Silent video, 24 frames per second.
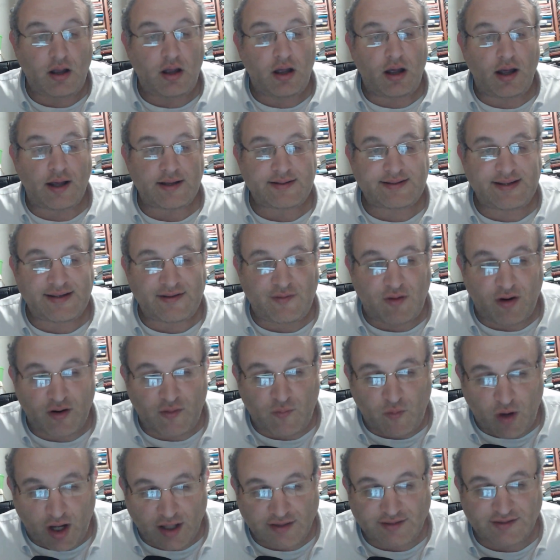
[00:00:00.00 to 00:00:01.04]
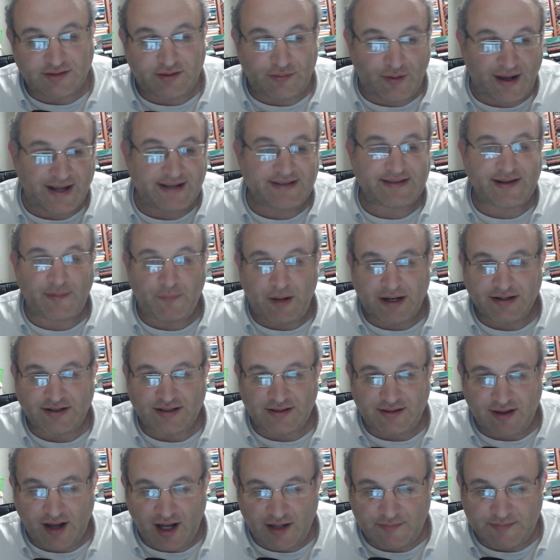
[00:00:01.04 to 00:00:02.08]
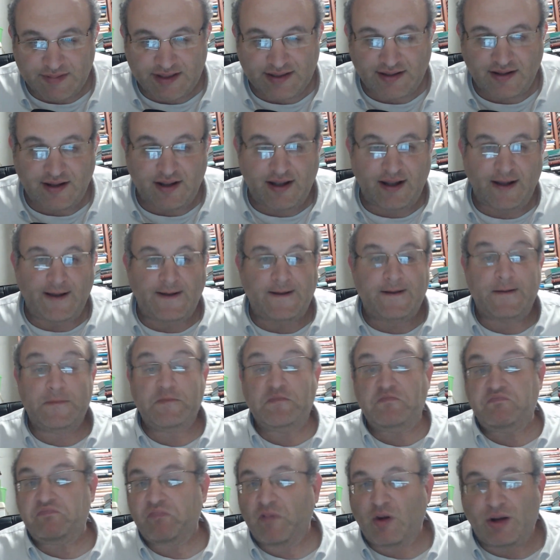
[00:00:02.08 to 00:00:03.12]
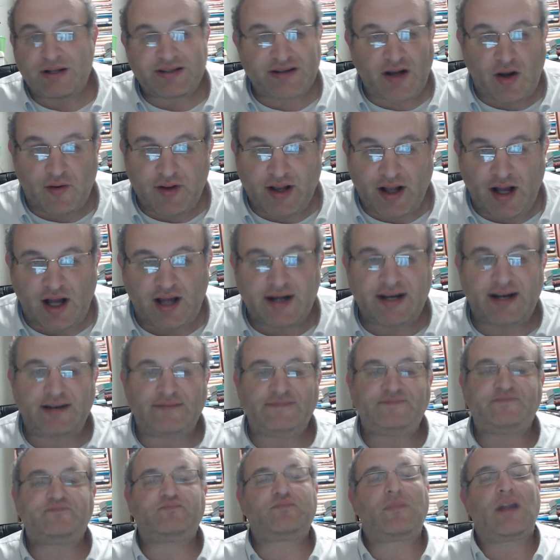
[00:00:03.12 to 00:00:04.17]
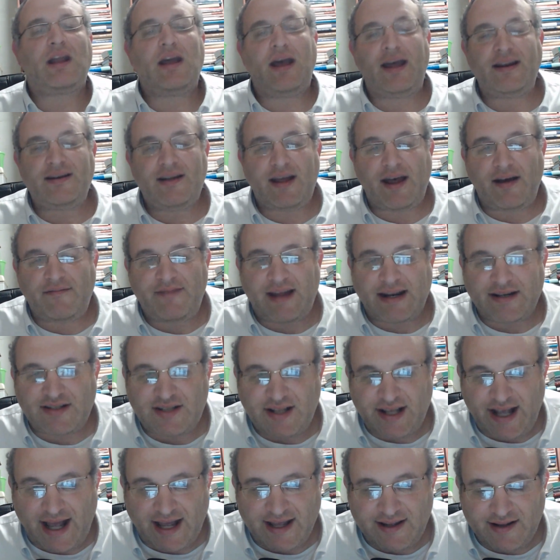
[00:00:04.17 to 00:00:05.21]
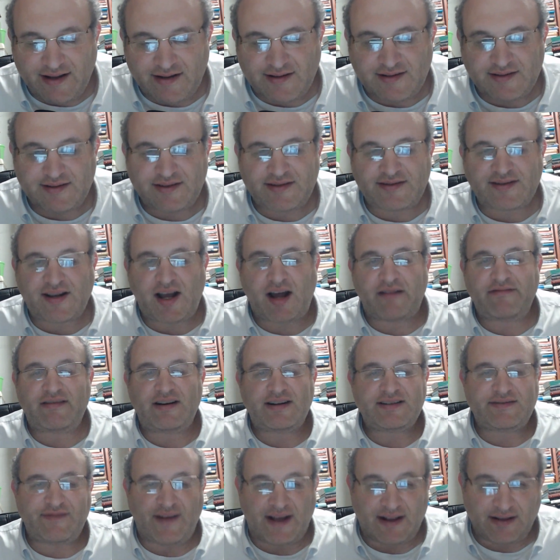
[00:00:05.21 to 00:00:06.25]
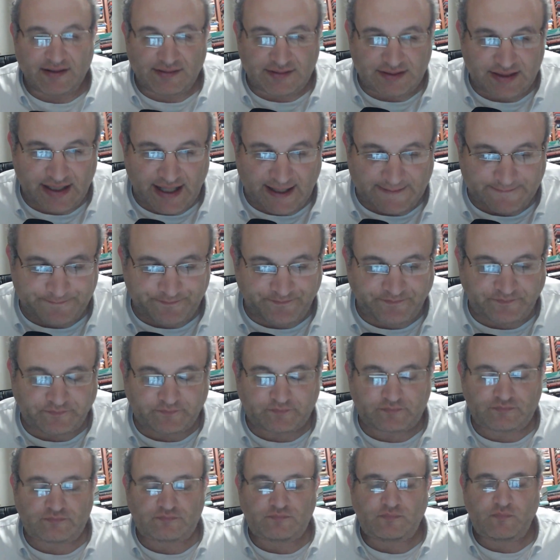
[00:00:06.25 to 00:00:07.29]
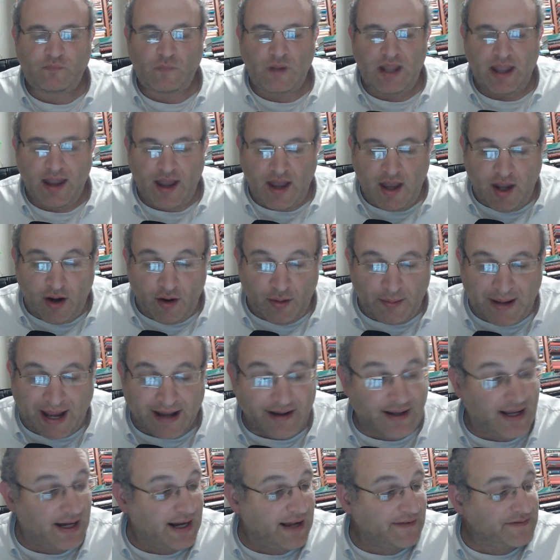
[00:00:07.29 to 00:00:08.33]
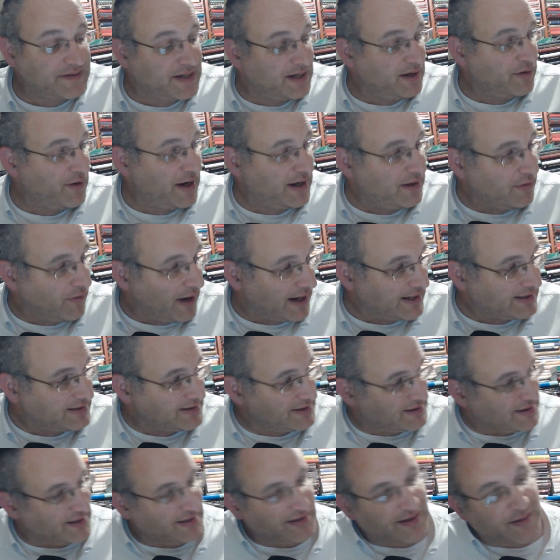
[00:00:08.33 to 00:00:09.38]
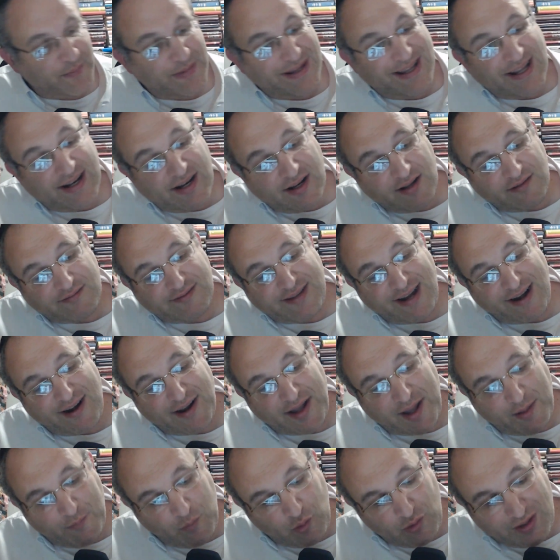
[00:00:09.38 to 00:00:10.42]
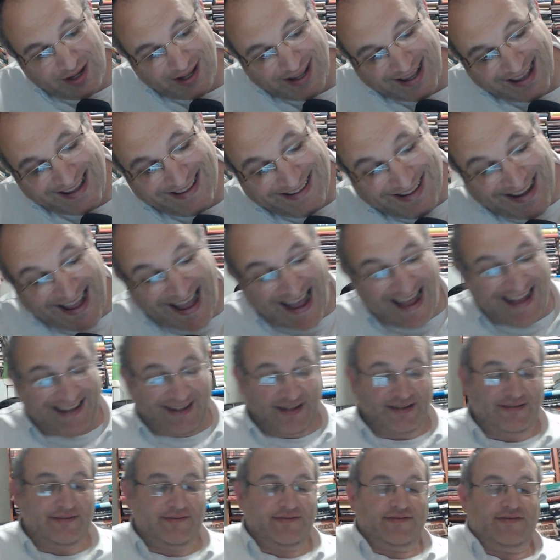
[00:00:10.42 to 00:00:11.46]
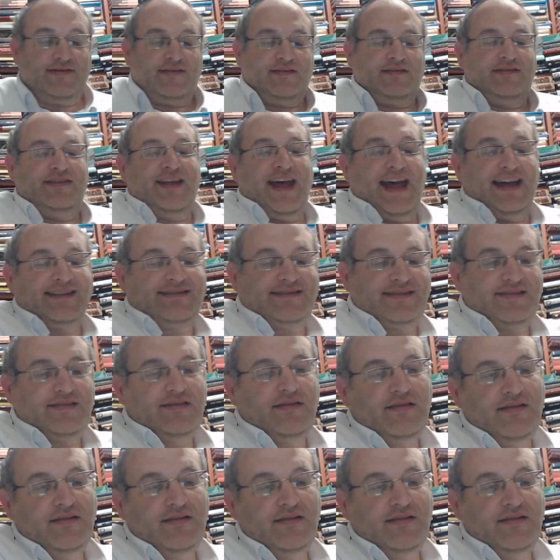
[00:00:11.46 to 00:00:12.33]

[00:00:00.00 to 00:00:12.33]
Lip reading: I see he quoted once, twice, a bunch of times. What's going on here? And eventually I discover as follows, that Chaim Kanievsky already writes in the beginning of Derech Emunah Chelik Aleph that